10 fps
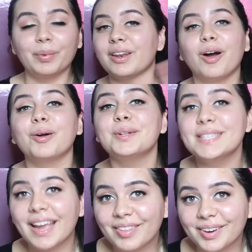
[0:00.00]
And we can all go
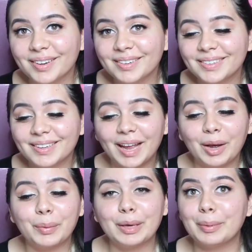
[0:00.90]
together
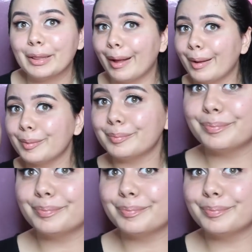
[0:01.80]
and we could be like,